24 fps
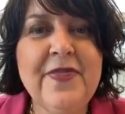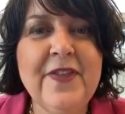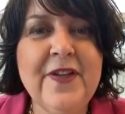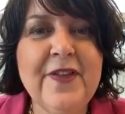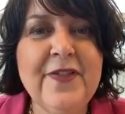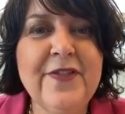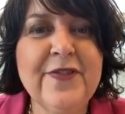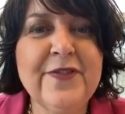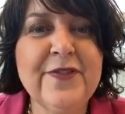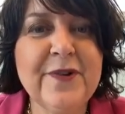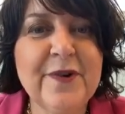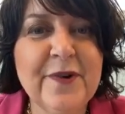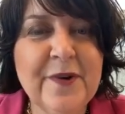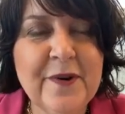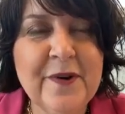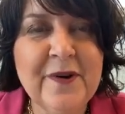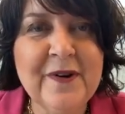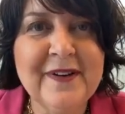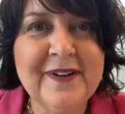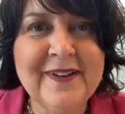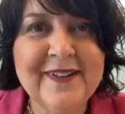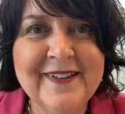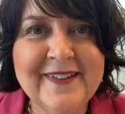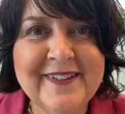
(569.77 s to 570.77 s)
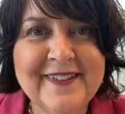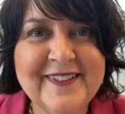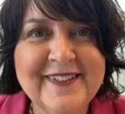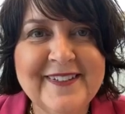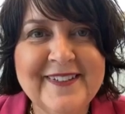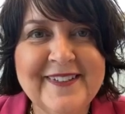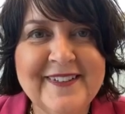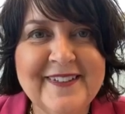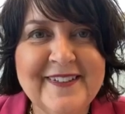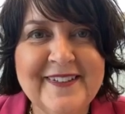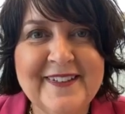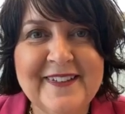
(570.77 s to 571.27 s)
The third
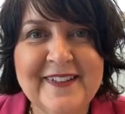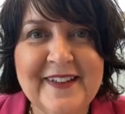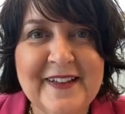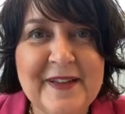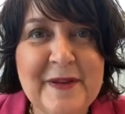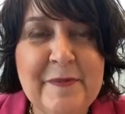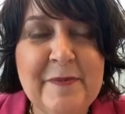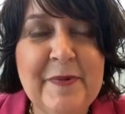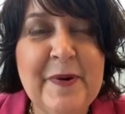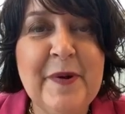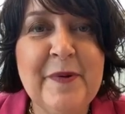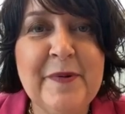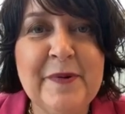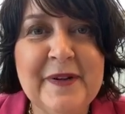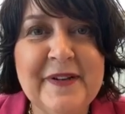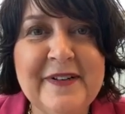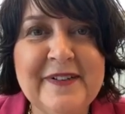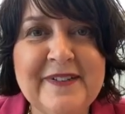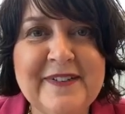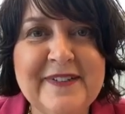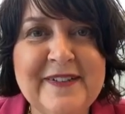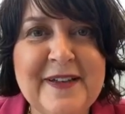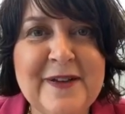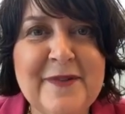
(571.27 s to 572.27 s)
component